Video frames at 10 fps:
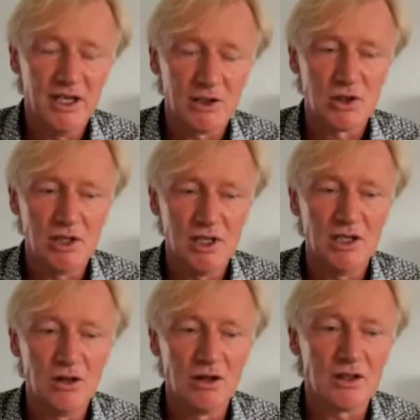actually, and
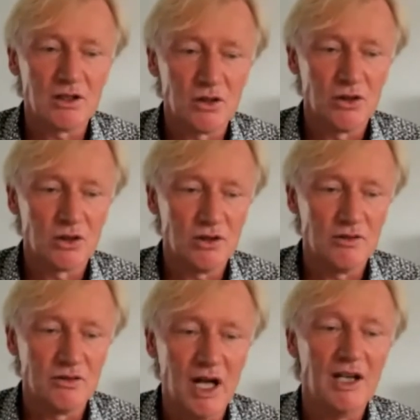not a search
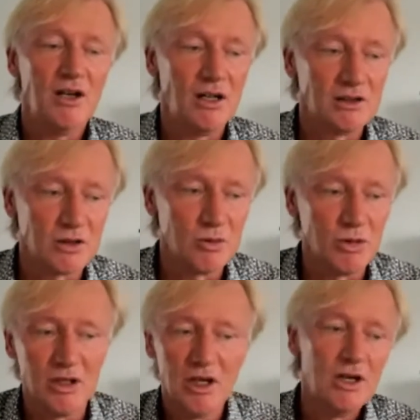of
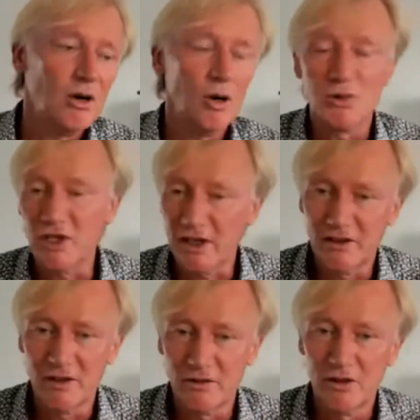unalterable
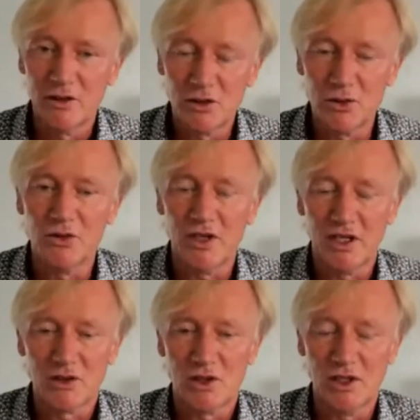objective truth,
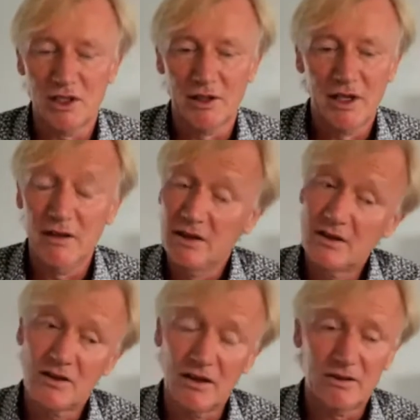actually. And this
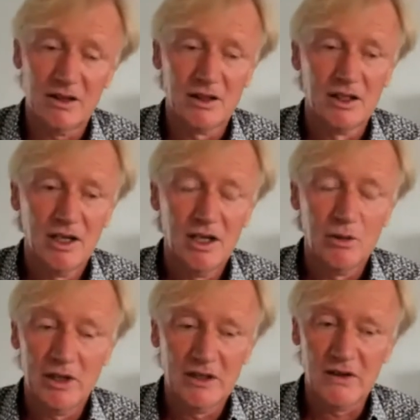is, I think,
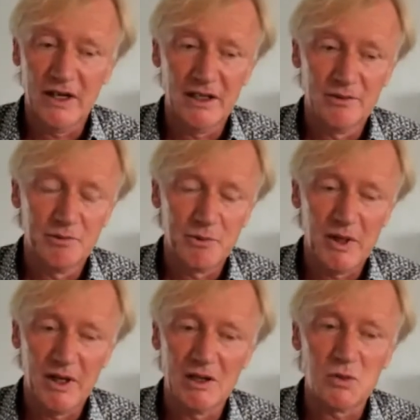where design
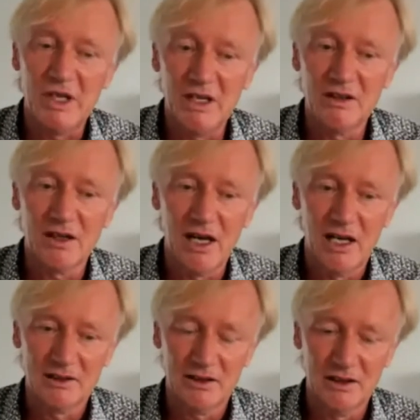has been in the
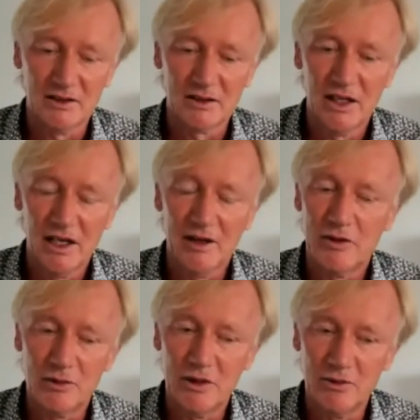last years and
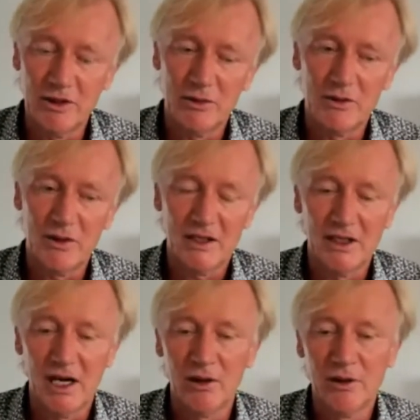where we right
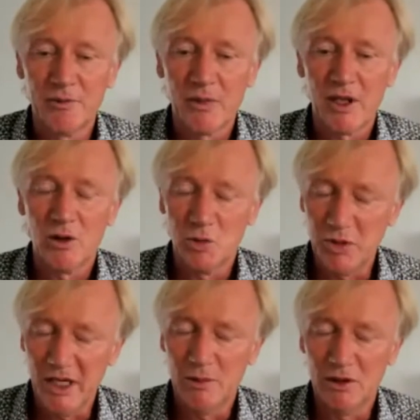now could
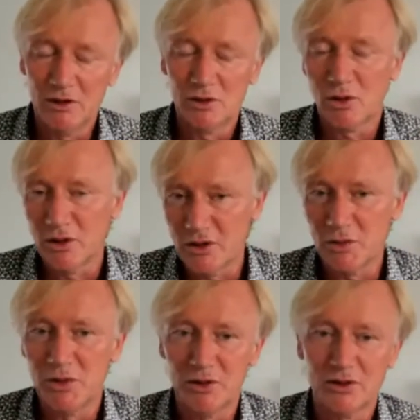be able to
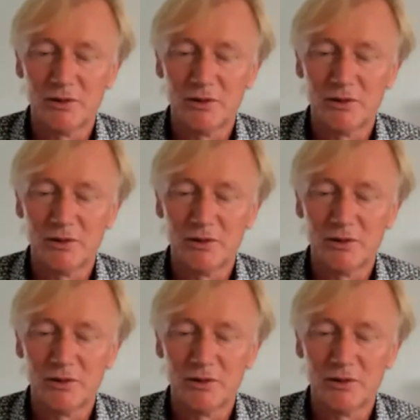contribute.